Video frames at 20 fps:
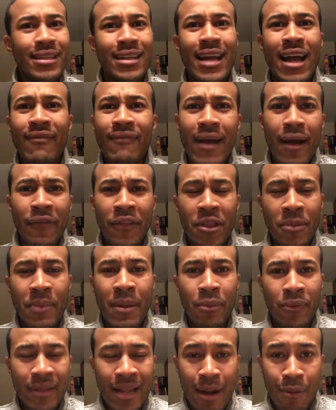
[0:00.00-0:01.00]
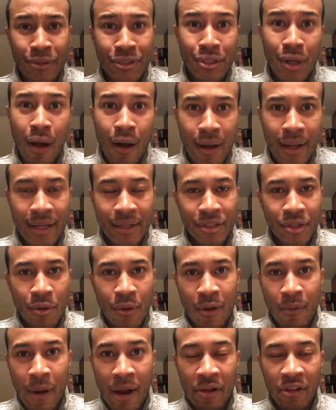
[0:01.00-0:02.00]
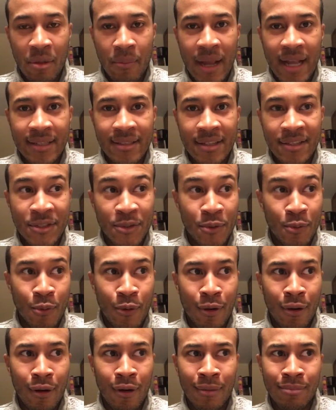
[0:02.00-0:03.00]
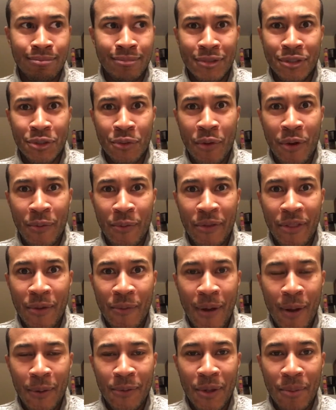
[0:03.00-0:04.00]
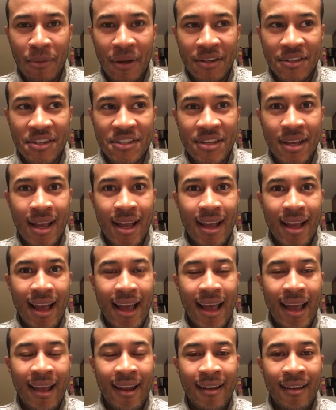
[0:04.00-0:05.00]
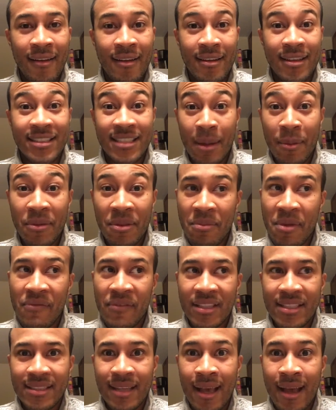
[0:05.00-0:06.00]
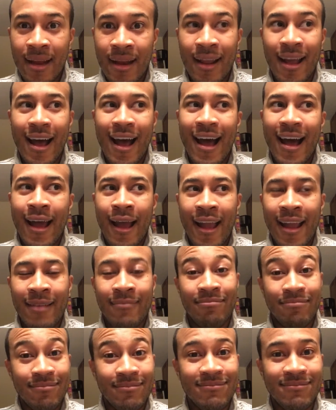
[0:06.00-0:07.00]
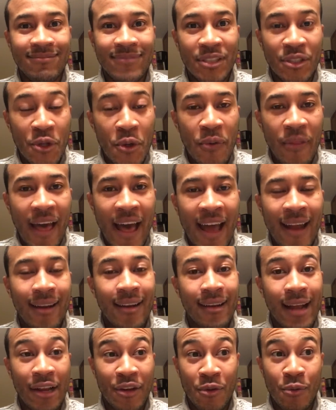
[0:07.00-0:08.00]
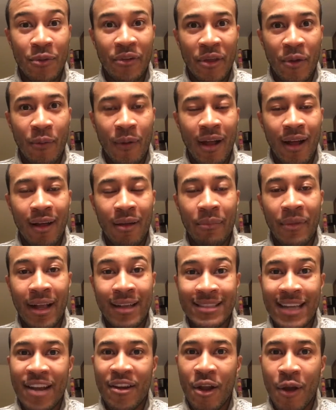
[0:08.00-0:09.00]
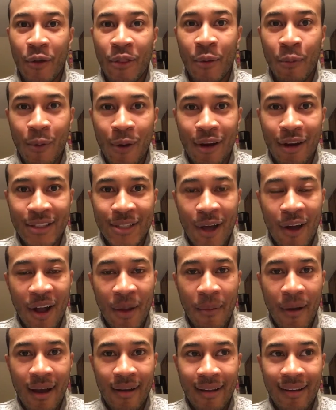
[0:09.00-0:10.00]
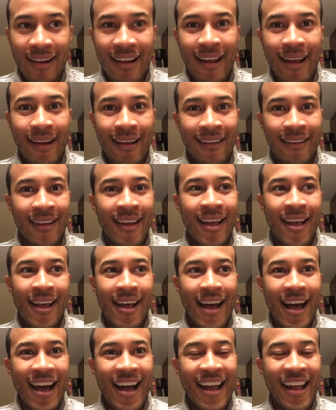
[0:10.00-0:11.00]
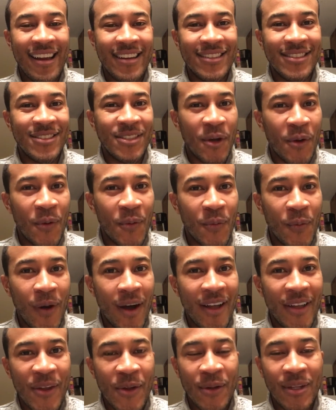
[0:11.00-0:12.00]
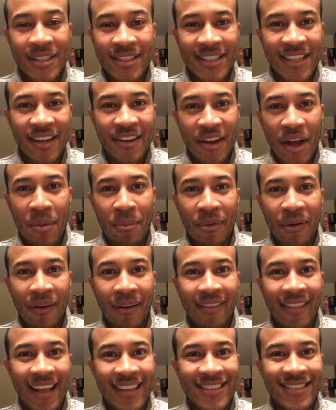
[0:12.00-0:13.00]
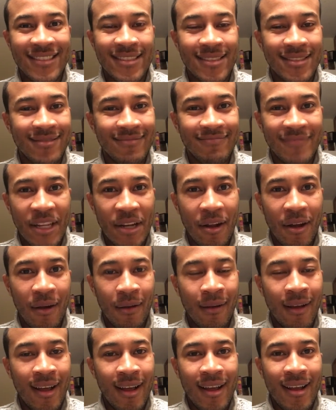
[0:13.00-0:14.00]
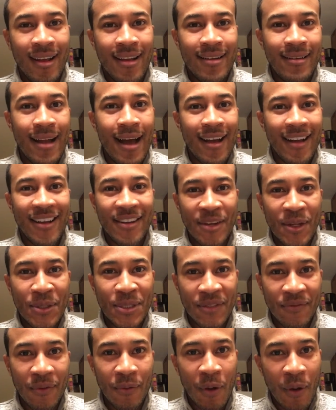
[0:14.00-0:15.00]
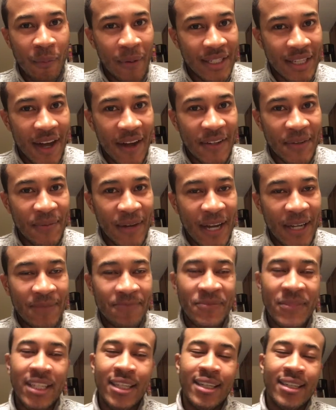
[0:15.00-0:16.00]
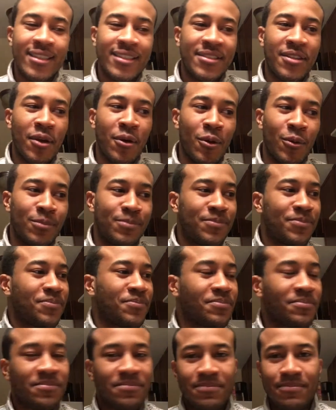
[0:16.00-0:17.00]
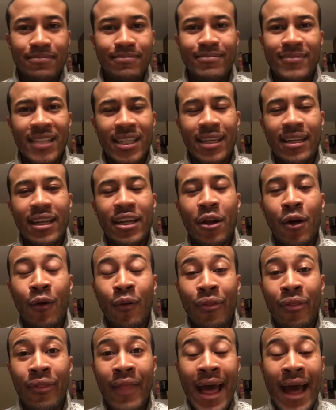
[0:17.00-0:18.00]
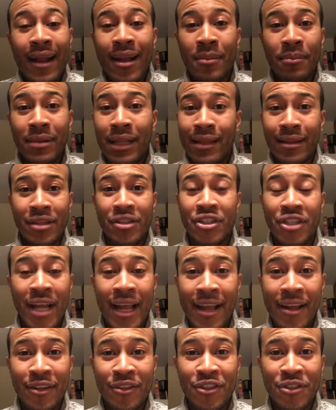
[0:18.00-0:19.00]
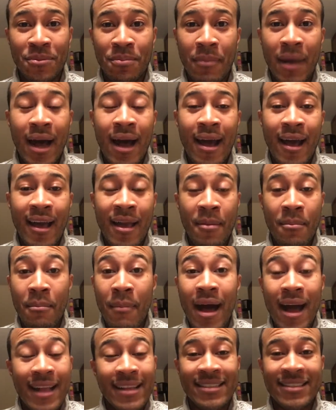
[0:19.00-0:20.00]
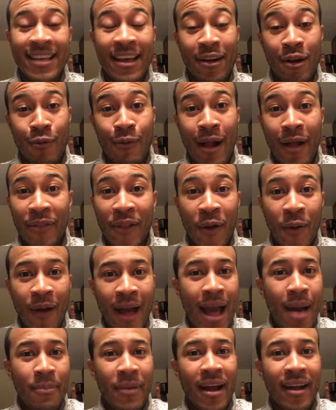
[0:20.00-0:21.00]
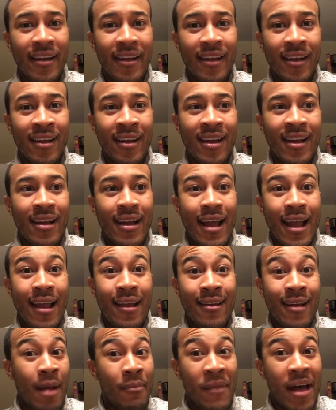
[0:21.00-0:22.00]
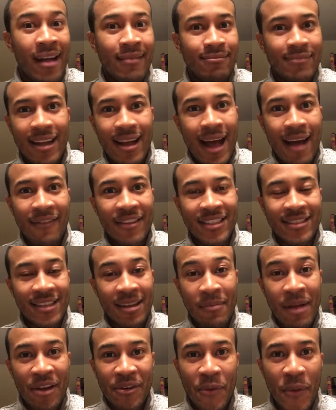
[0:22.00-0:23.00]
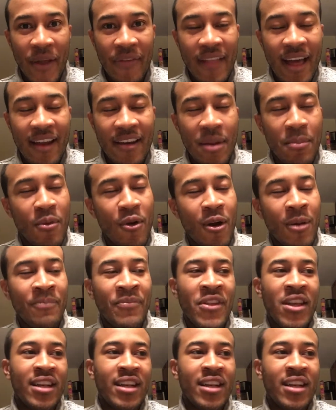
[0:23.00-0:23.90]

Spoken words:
I found that the people that I was talking to on a regular basis were doing really well with their budgets. And some of them even said, I do really well because I know that we're going to talk about it. And I don't want you to see a number that's, you know, not conducive to what we talked about. So, you know, that completely changed my mindset around the whole app idea. And I'm not doing that anymore.